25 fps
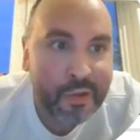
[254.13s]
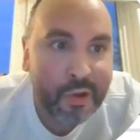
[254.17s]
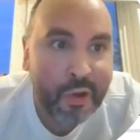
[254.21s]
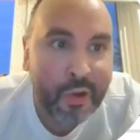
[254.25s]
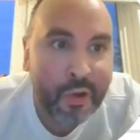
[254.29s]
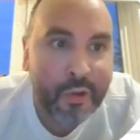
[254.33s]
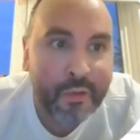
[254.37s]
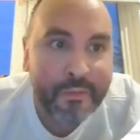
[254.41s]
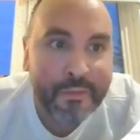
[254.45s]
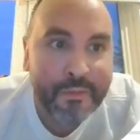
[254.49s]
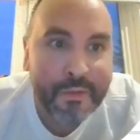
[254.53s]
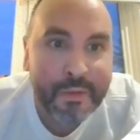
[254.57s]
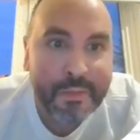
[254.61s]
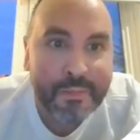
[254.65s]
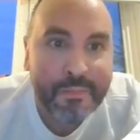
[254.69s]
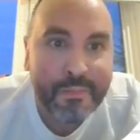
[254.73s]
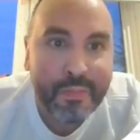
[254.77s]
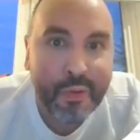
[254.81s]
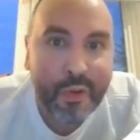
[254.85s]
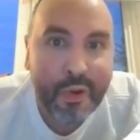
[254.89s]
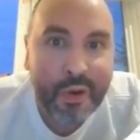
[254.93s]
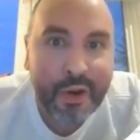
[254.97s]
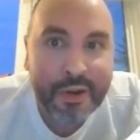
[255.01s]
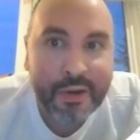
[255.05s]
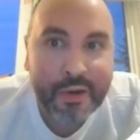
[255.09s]

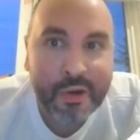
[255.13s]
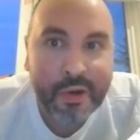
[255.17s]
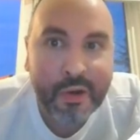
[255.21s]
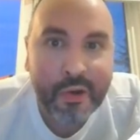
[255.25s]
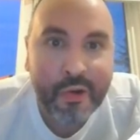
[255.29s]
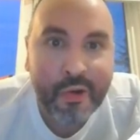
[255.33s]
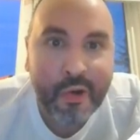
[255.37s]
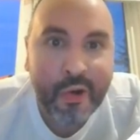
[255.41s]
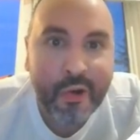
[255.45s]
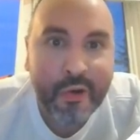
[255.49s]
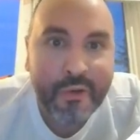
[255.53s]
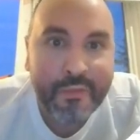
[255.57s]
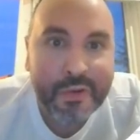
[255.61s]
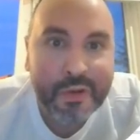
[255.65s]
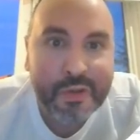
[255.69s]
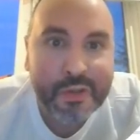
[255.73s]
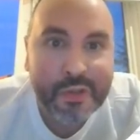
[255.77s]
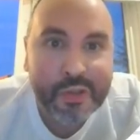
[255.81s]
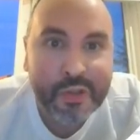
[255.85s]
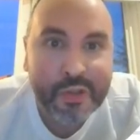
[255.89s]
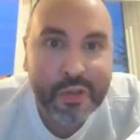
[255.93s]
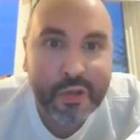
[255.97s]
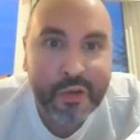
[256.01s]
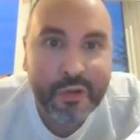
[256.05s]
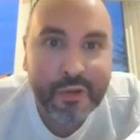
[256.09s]
overbought or
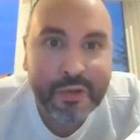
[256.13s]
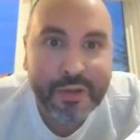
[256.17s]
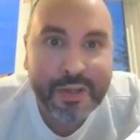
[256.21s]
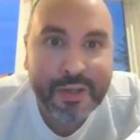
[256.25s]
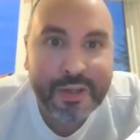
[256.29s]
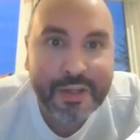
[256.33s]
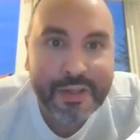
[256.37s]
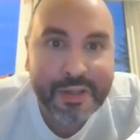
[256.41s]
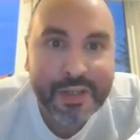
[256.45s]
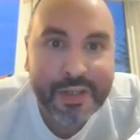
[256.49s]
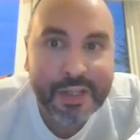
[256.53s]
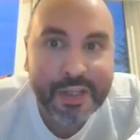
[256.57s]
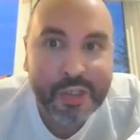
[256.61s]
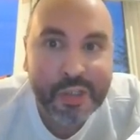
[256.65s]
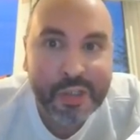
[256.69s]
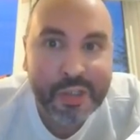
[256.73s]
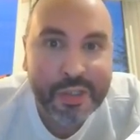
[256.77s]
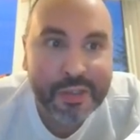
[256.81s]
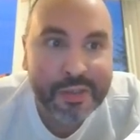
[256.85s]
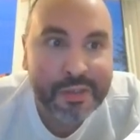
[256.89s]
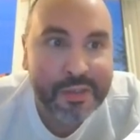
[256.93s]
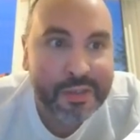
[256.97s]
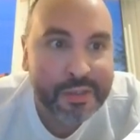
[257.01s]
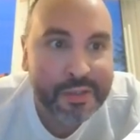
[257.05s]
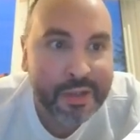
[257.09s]
oversold
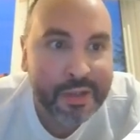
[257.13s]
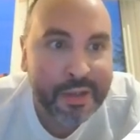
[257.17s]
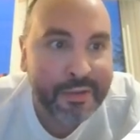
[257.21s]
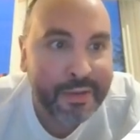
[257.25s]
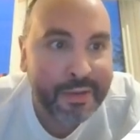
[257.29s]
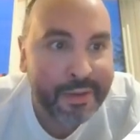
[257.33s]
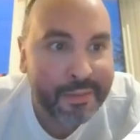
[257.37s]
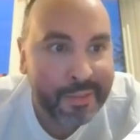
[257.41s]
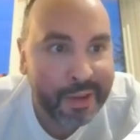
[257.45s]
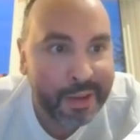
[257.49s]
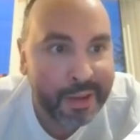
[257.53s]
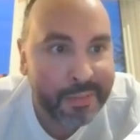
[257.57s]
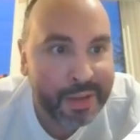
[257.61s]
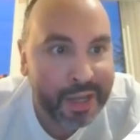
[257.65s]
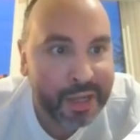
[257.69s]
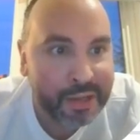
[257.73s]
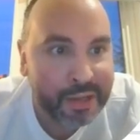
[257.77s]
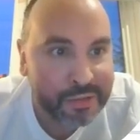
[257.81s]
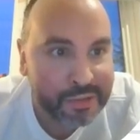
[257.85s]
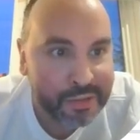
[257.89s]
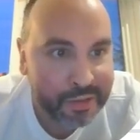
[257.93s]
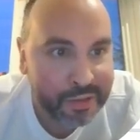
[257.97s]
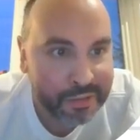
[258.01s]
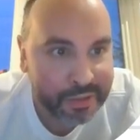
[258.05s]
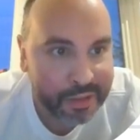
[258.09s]
conditions. I don't have my
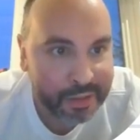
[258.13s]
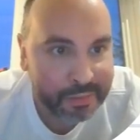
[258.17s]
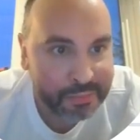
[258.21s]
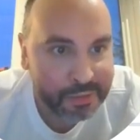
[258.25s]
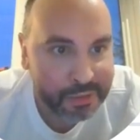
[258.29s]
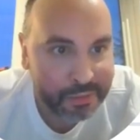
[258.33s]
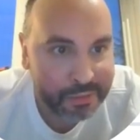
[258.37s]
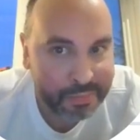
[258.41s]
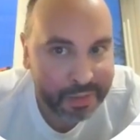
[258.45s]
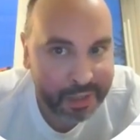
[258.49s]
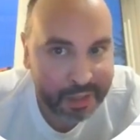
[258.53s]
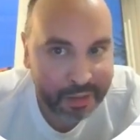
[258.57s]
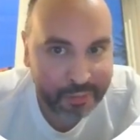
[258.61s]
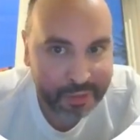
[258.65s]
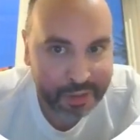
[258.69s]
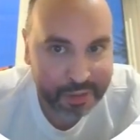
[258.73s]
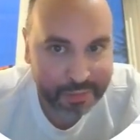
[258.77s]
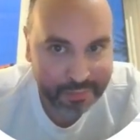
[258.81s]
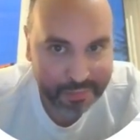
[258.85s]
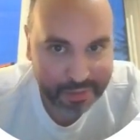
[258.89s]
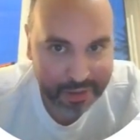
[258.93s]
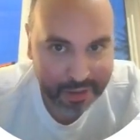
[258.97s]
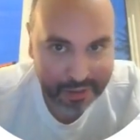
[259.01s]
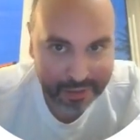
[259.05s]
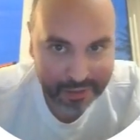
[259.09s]
mouse hooked up, so bear
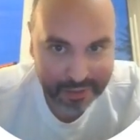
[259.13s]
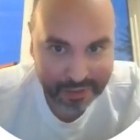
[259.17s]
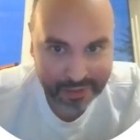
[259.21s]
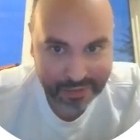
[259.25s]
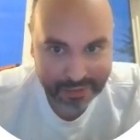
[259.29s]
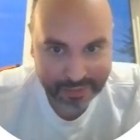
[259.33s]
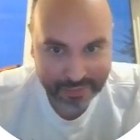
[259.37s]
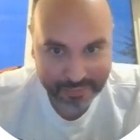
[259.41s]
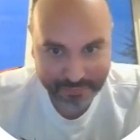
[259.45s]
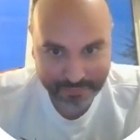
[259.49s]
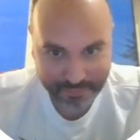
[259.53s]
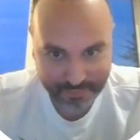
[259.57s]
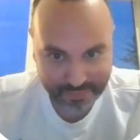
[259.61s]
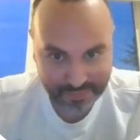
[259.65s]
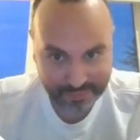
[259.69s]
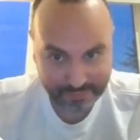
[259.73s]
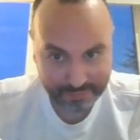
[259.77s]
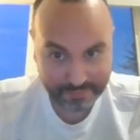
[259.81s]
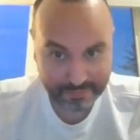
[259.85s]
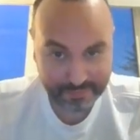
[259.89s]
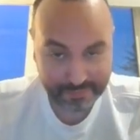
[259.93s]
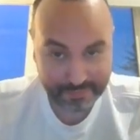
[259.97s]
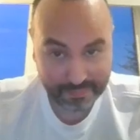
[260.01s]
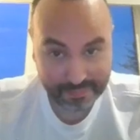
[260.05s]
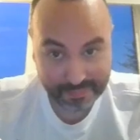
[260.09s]
with me.
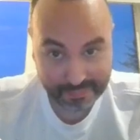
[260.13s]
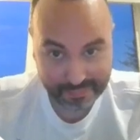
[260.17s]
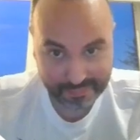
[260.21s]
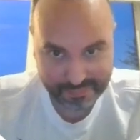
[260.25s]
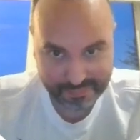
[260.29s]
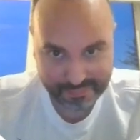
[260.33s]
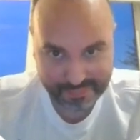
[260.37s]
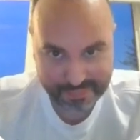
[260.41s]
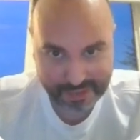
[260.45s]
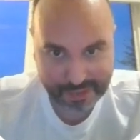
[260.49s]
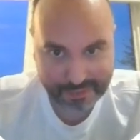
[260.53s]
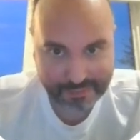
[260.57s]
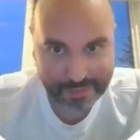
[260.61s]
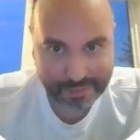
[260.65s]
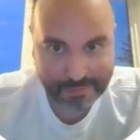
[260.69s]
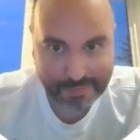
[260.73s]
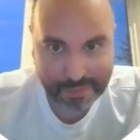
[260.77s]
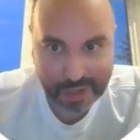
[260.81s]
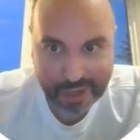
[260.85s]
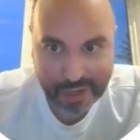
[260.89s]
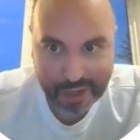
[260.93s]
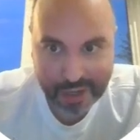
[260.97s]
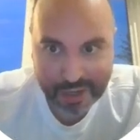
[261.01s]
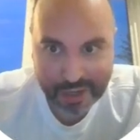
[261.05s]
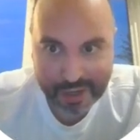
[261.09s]
I have a
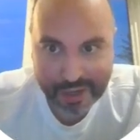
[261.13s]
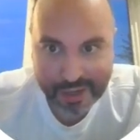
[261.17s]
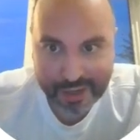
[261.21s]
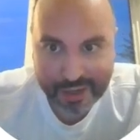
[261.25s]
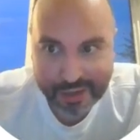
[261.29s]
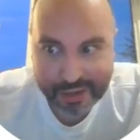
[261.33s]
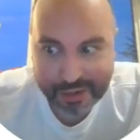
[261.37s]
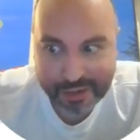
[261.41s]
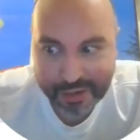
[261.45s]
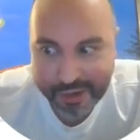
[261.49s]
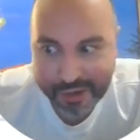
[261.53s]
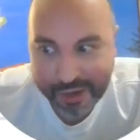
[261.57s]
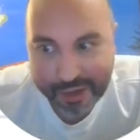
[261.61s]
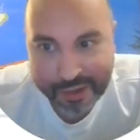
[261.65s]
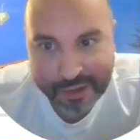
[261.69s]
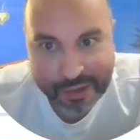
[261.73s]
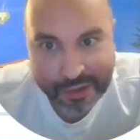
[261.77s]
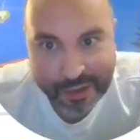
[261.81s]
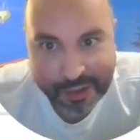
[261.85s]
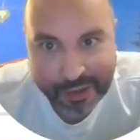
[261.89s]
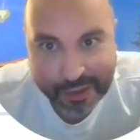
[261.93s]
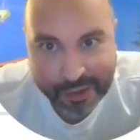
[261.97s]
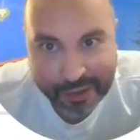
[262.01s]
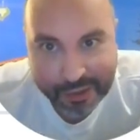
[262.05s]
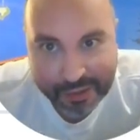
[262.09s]
mic and
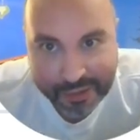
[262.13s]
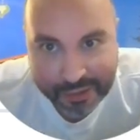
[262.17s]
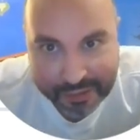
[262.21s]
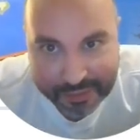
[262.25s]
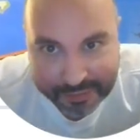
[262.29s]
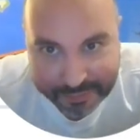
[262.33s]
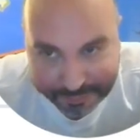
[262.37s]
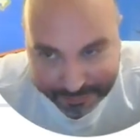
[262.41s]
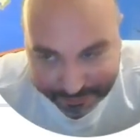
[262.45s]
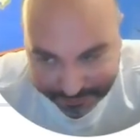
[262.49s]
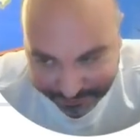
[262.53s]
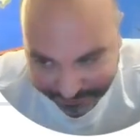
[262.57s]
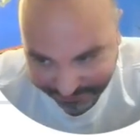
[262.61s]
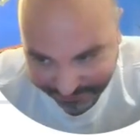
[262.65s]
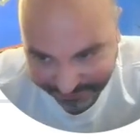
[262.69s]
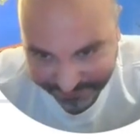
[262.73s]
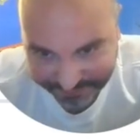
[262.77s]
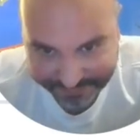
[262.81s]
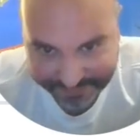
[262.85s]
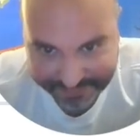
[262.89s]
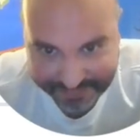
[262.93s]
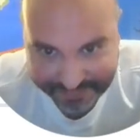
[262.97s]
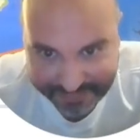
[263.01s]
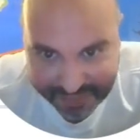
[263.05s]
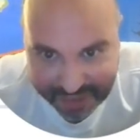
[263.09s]
a...
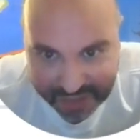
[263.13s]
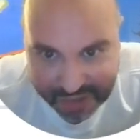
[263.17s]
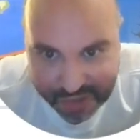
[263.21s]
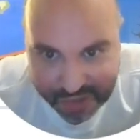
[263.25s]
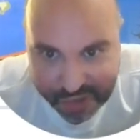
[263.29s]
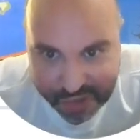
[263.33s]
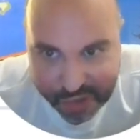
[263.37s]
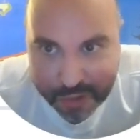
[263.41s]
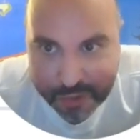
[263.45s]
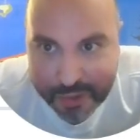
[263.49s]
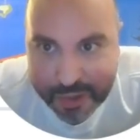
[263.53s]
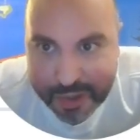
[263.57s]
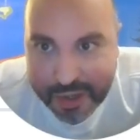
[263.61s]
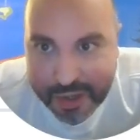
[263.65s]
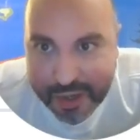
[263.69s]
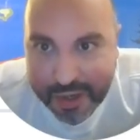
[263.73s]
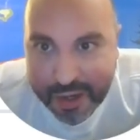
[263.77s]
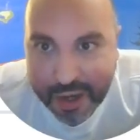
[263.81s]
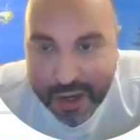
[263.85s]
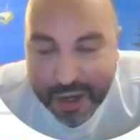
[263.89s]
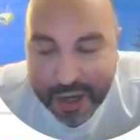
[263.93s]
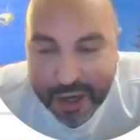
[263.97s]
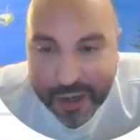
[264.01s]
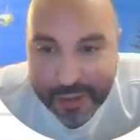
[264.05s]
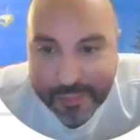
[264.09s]
So
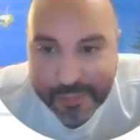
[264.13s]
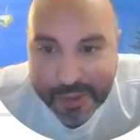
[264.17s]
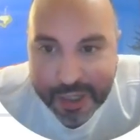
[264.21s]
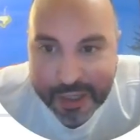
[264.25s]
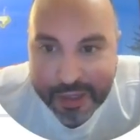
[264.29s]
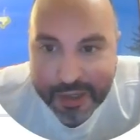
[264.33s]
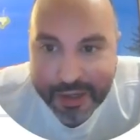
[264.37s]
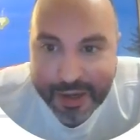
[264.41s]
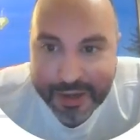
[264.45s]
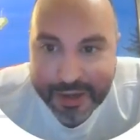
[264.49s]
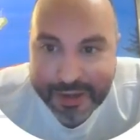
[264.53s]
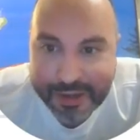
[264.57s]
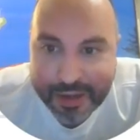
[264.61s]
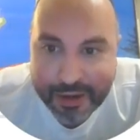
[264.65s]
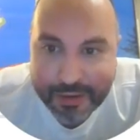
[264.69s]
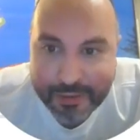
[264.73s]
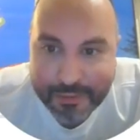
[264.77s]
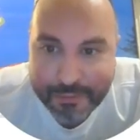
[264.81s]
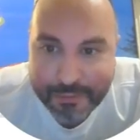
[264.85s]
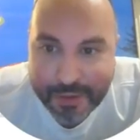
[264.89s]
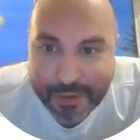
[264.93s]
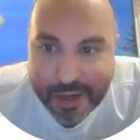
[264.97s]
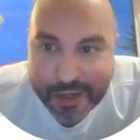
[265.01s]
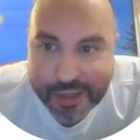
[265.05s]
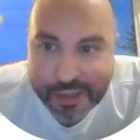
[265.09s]
it
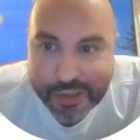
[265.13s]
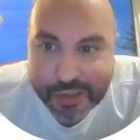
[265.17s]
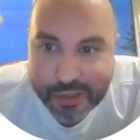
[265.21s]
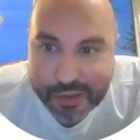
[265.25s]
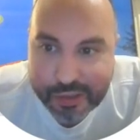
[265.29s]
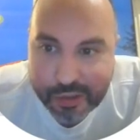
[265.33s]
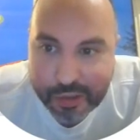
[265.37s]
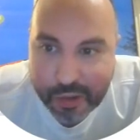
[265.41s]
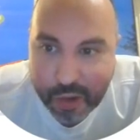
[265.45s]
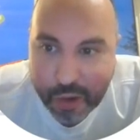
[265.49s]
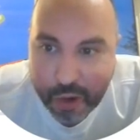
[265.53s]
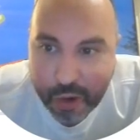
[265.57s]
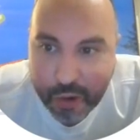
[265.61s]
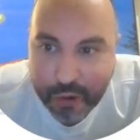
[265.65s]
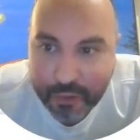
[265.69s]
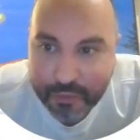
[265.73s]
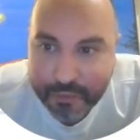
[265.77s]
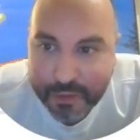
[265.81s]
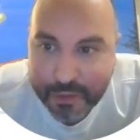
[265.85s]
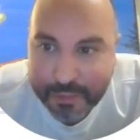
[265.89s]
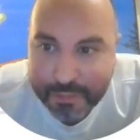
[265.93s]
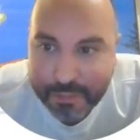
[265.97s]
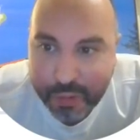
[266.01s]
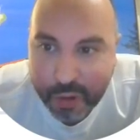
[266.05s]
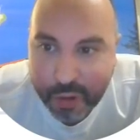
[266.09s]
identifies
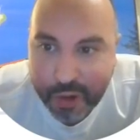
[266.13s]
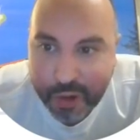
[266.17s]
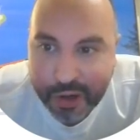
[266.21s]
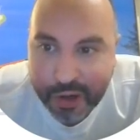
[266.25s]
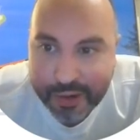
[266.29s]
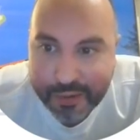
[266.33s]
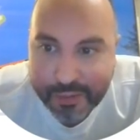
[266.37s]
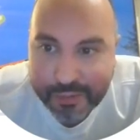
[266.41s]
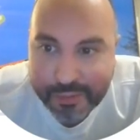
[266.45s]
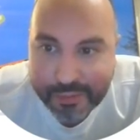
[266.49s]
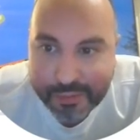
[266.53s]
overbought,